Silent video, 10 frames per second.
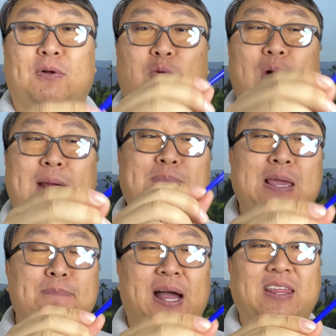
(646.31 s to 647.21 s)
And what I
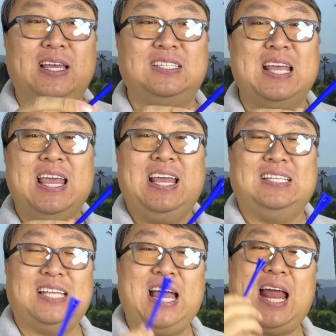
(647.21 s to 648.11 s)
mean by this
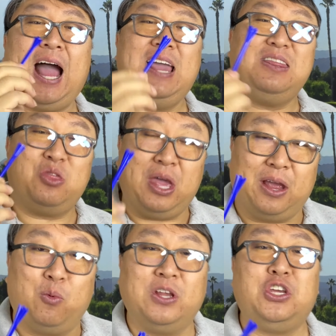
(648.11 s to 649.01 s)
is that I
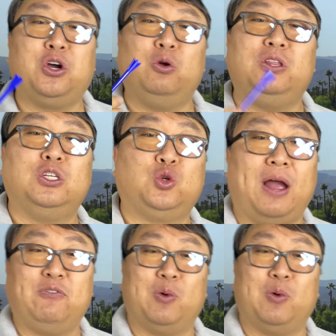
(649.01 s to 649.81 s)
think when you go to the driving